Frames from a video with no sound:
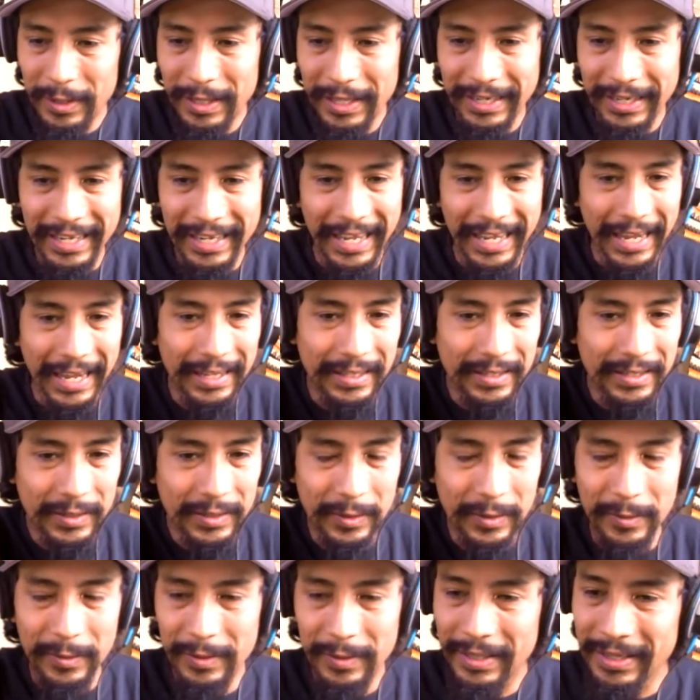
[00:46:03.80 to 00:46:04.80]
hates,
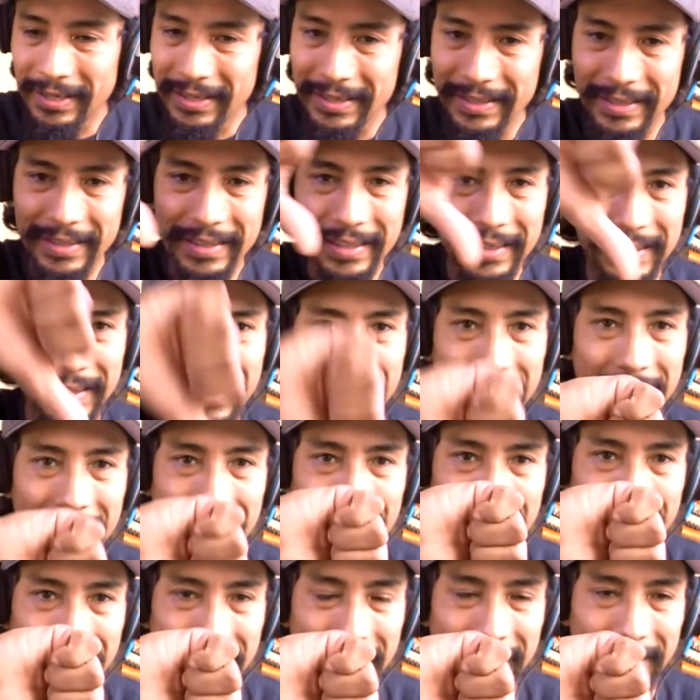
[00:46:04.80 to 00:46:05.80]
all
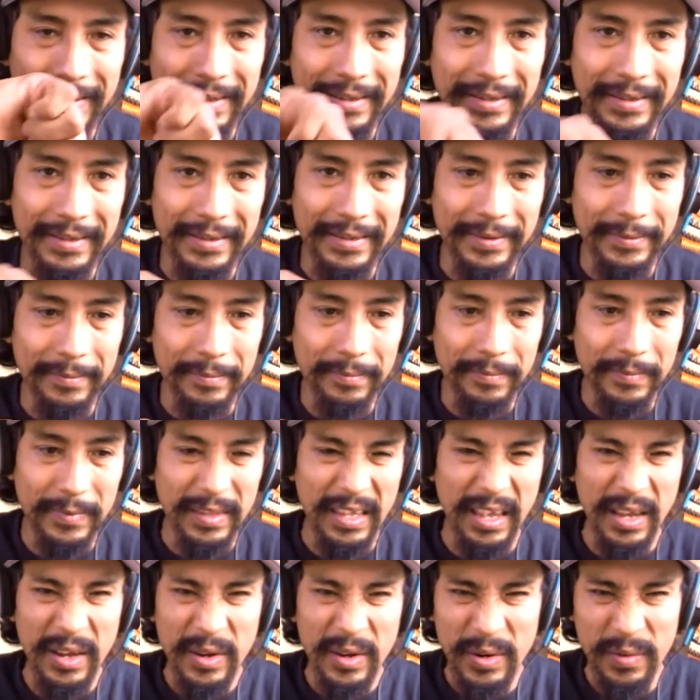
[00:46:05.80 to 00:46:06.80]
the
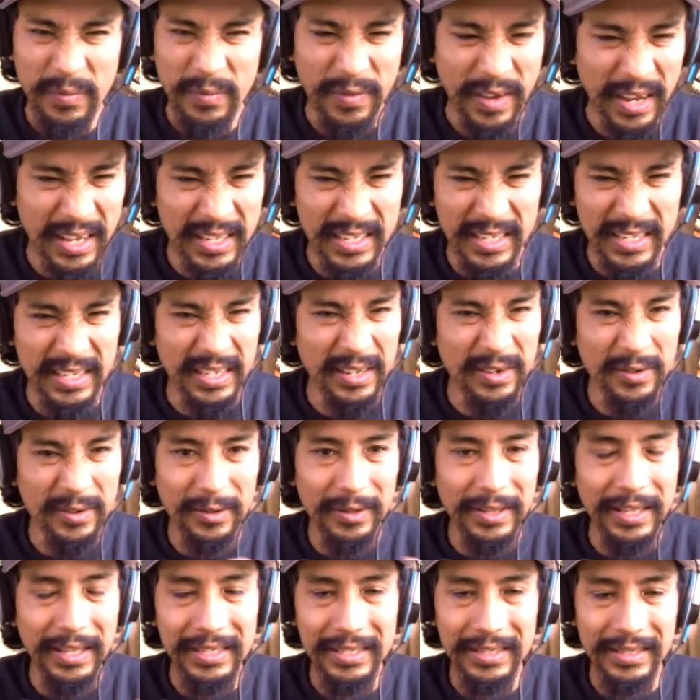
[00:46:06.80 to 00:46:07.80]
angry faces and
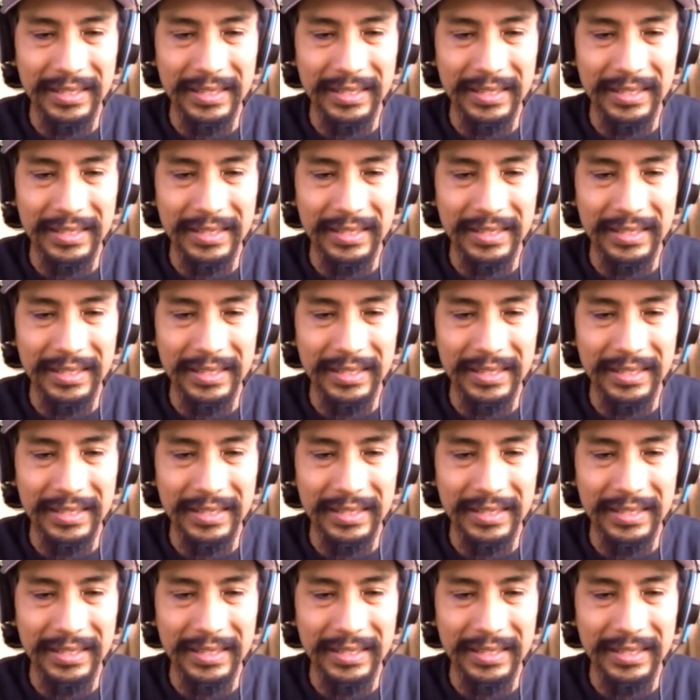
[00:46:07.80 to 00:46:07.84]
all that